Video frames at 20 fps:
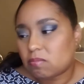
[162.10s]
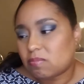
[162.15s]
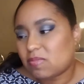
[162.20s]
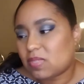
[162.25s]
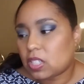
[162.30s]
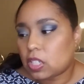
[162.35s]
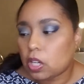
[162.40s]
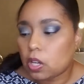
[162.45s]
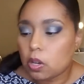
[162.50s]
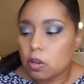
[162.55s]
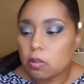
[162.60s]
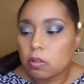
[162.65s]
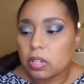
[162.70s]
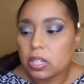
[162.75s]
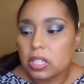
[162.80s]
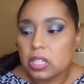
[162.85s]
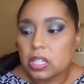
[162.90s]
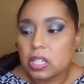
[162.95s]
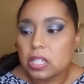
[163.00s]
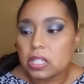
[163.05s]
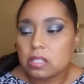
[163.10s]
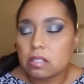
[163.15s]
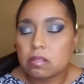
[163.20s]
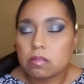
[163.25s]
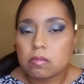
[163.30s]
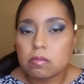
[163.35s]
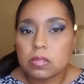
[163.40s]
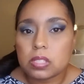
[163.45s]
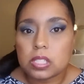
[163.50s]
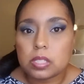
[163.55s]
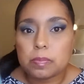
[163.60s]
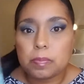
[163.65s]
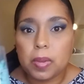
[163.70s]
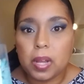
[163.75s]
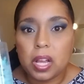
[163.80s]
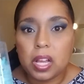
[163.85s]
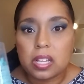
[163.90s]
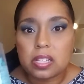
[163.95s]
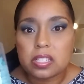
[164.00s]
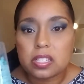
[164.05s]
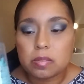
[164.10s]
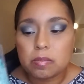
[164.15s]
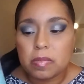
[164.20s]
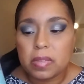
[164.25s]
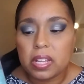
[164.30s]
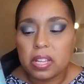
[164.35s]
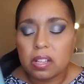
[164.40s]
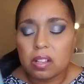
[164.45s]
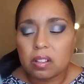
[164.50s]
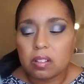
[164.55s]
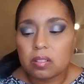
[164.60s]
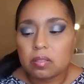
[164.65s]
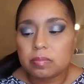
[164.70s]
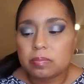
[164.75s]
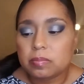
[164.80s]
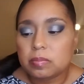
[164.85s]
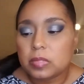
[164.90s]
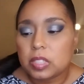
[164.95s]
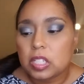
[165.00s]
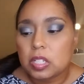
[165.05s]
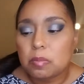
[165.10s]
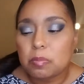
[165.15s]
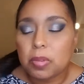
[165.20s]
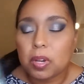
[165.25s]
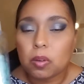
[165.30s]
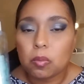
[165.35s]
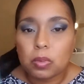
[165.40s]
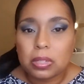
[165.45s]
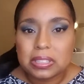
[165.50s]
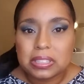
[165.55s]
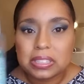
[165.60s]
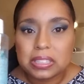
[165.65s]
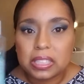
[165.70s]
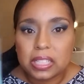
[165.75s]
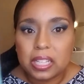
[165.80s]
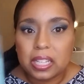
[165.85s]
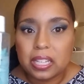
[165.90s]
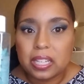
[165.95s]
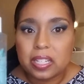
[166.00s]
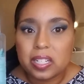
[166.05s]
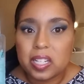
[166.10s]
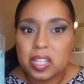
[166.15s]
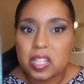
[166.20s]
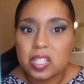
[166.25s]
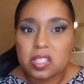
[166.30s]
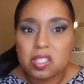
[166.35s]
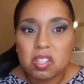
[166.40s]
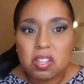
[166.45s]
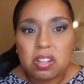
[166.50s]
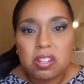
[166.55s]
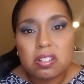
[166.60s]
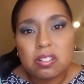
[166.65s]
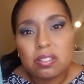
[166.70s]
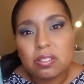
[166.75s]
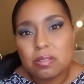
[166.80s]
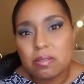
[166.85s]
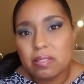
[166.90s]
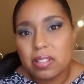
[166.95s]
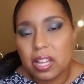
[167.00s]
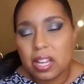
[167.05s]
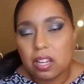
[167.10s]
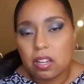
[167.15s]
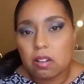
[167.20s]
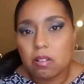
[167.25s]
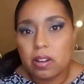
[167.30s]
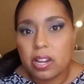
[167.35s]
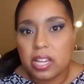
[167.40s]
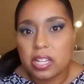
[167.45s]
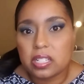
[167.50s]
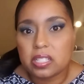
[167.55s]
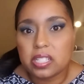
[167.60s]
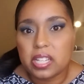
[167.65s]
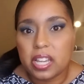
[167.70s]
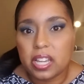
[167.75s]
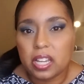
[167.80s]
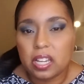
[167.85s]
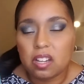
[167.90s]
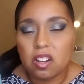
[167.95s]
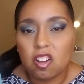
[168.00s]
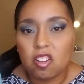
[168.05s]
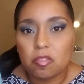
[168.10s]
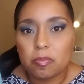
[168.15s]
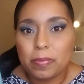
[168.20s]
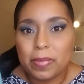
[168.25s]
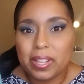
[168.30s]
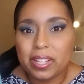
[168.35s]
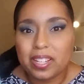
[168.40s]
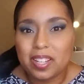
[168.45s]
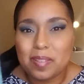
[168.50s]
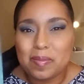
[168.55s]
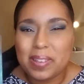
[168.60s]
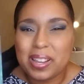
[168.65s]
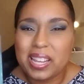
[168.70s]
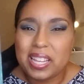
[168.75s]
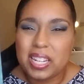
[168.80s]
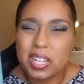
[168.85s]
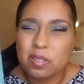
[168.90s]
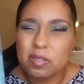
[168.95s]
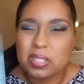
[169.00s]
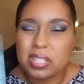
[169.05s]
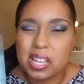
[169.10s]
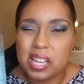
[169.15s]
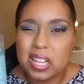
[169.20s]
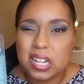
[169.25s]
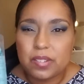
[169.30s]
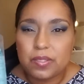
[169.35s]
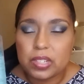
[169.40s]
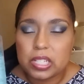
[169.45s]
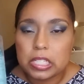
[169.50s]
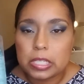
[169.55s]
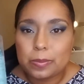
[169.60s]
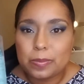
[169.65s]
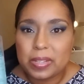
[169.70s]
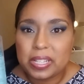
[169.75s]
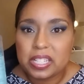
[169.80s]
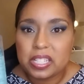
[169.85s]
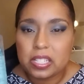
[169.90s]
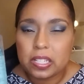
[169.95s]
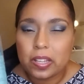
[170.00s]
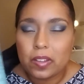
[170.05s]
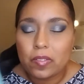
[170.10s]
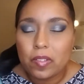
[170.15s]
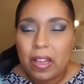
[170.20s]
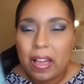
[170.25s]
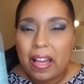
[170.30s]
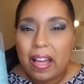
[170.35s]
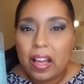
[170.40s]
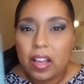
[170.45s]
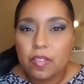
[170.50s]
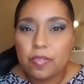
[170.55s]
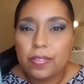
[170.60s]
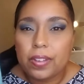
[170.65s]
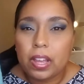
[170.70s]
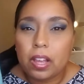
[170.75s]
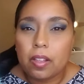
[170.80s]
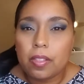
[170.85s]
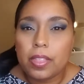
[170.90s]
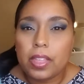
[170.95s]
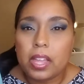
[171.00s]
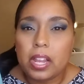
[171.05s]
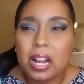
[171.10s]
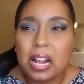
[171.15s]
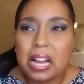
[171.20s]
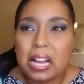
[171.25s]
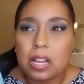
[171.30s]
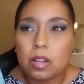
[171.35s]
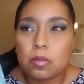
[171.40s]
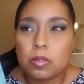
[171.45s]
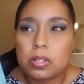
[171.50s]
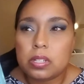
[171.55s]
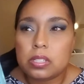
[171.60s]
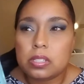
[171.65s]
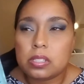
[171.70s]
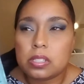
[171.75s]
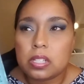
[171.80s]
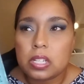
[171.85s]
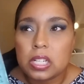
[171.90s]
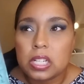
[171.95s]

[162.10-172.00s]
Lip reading: coconut spa smell, but once again, it didn't do that great in taking off makeup, and it was kind of expensive. I found that I was